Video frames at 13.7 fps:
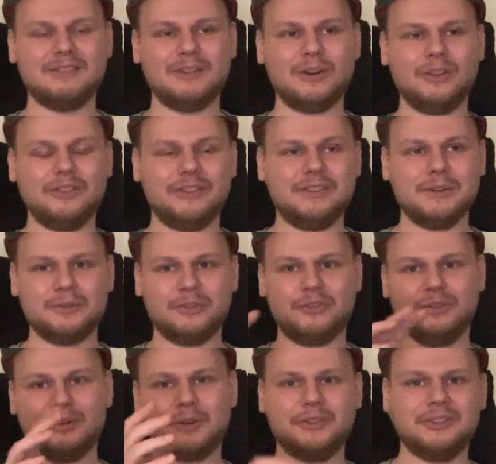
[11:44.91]
or the
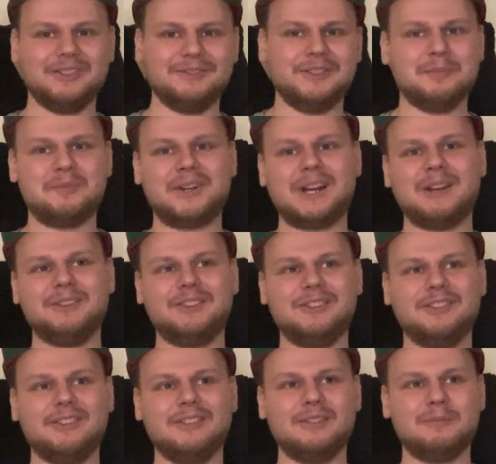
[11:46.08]
original content with the
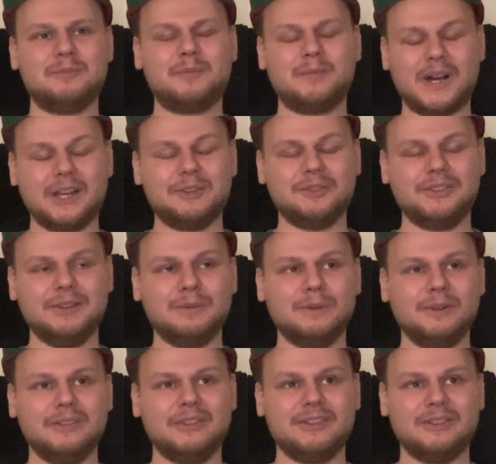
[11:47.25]
pirated
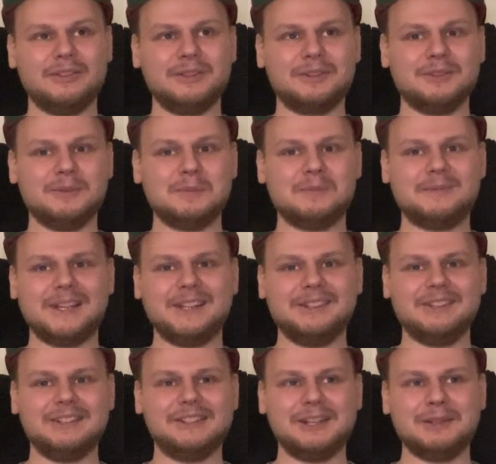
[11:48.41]
one, so you could play the
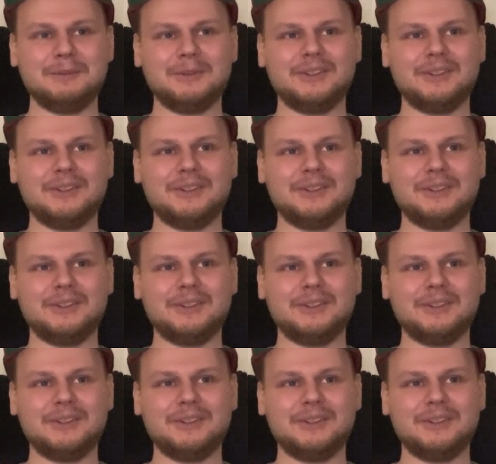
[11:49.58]
games.